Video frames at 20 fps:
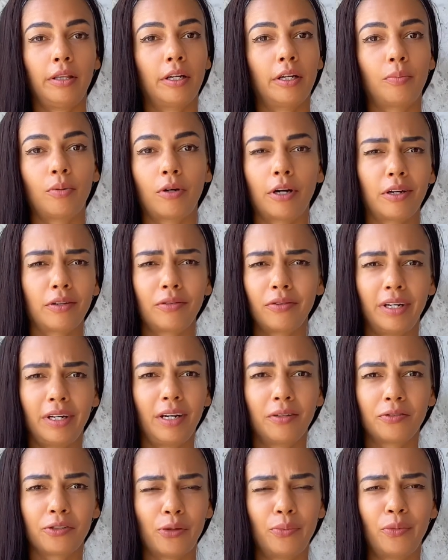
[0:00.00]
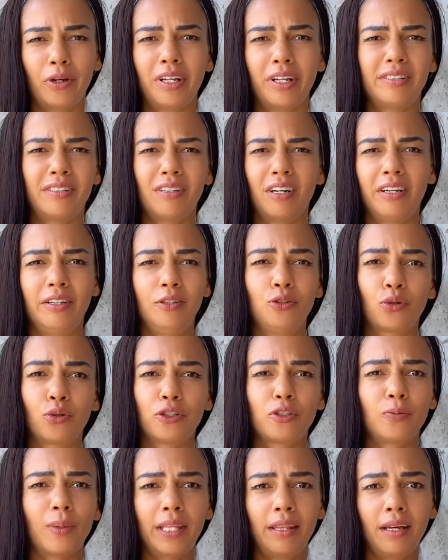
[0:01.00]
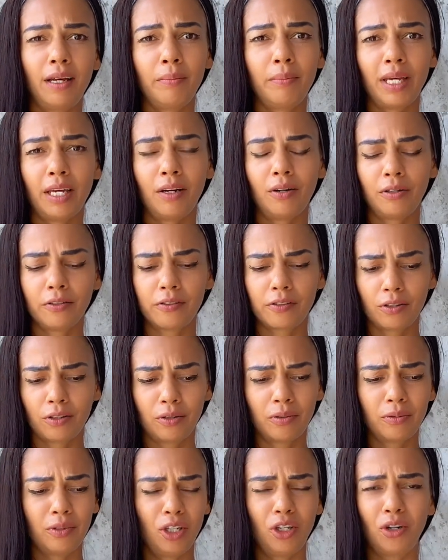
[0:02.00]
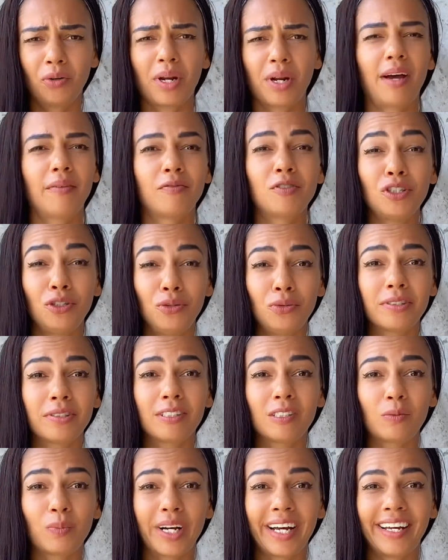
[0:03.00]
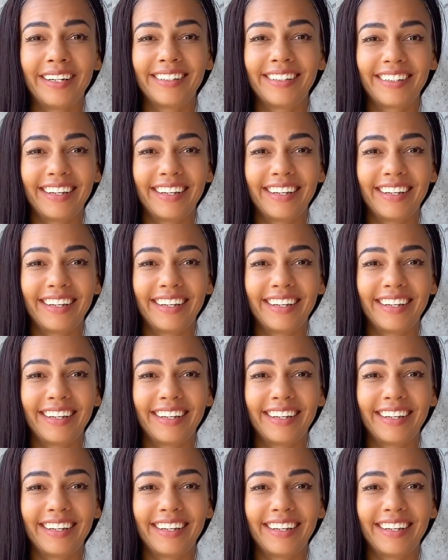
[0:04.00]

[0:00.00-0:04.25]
their product right now, so it's not endorsed by them, and also you don't have to use this brand,